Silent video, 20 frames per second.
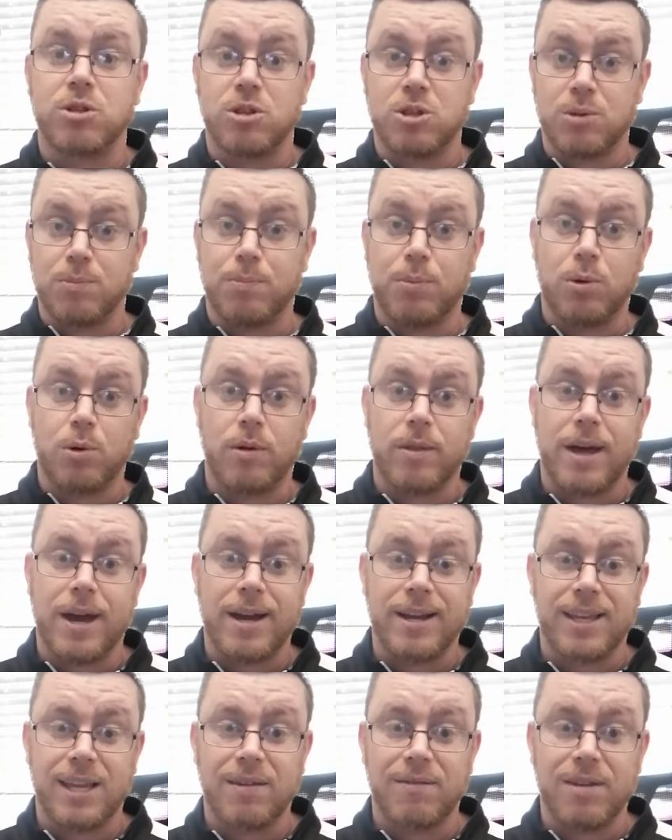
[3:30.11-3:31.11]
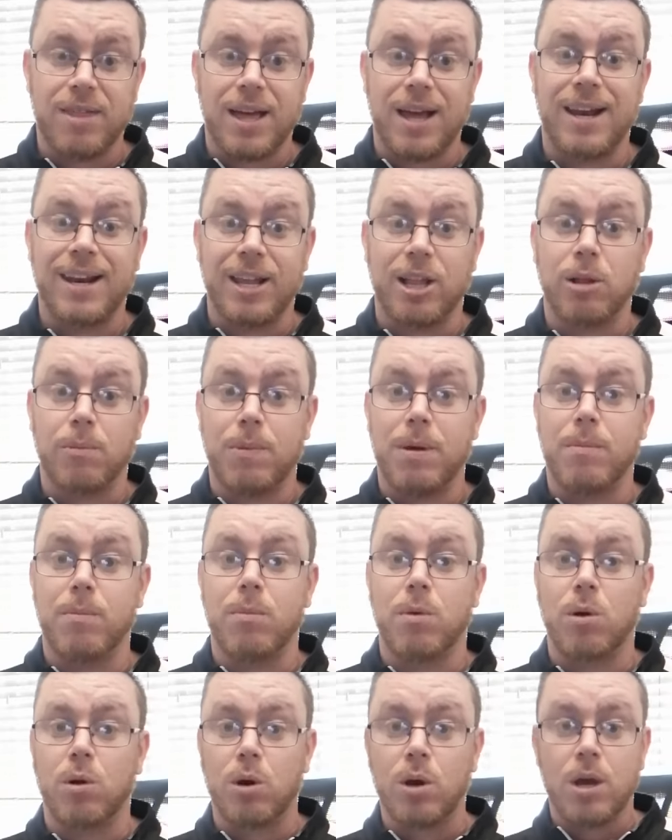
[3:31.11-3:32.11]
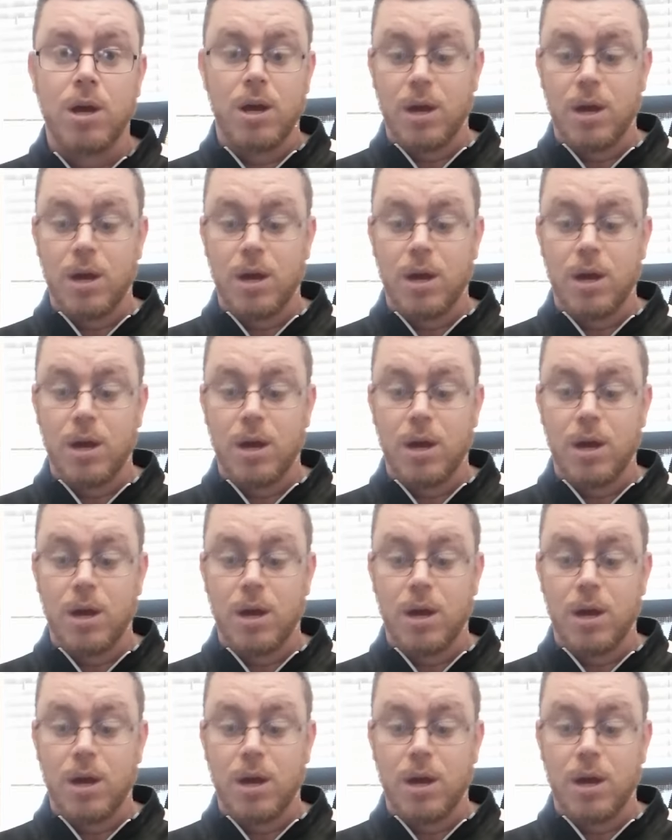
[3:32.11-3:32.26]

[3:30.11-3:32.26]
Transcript: to support that and give it that little bit more